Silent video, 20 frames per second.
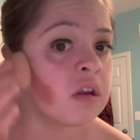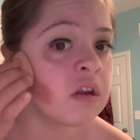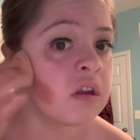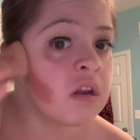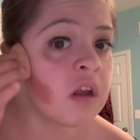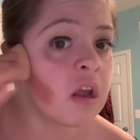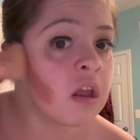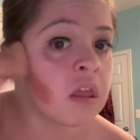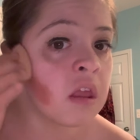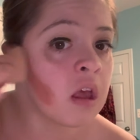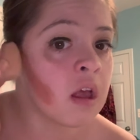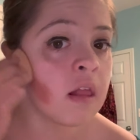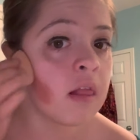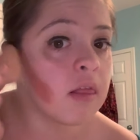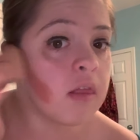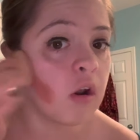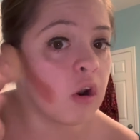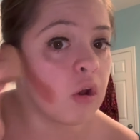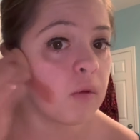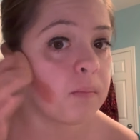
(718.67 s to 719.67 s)
just a
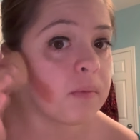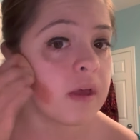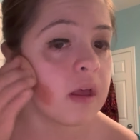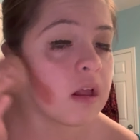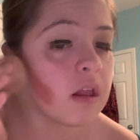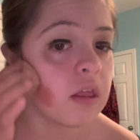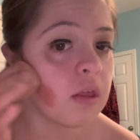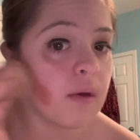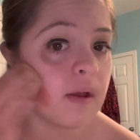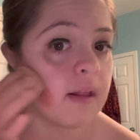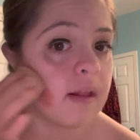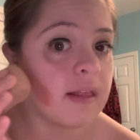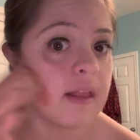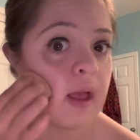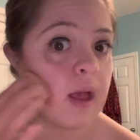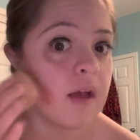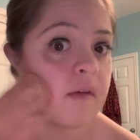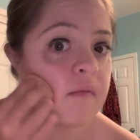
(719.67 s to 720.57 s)
little bit so I can have